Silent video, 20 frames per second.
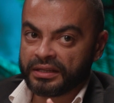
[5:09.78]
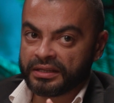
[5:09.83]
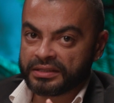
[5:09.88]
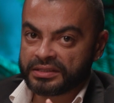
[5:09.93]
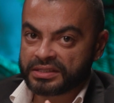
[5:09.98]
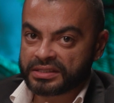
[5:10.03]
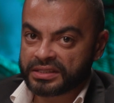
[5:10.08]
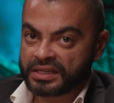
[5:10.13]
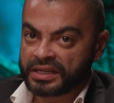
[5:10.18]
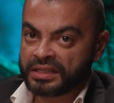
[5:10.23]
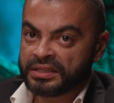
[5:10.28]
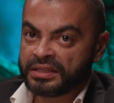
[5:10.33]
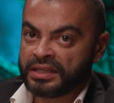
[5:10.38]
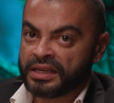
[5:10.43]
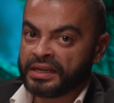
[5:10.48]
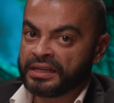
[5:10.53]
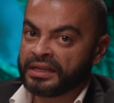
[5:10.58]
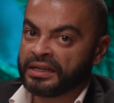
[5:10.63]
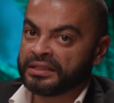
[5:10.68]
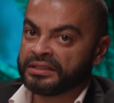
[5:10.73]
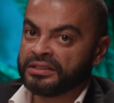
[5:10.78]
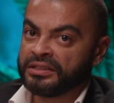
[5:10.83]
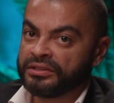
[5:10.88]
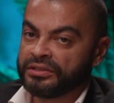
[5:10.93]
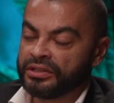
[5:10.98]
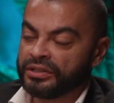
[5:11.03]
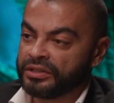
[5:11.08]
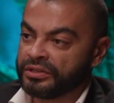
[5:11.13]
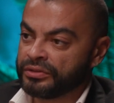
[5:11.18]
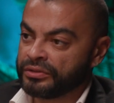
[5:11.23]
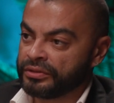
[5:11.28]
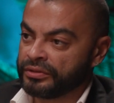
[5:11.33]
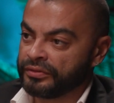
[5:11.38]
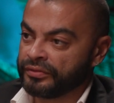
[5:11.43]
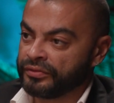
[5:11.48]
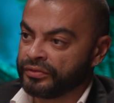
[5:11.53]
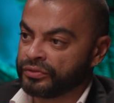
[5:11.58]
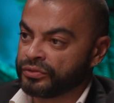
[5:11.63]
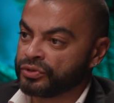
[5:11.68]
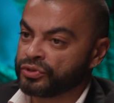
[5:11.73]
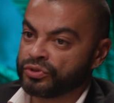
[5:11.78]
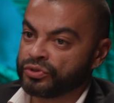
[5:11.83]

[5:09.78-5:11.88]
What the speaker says: Sunday, I did the interviews.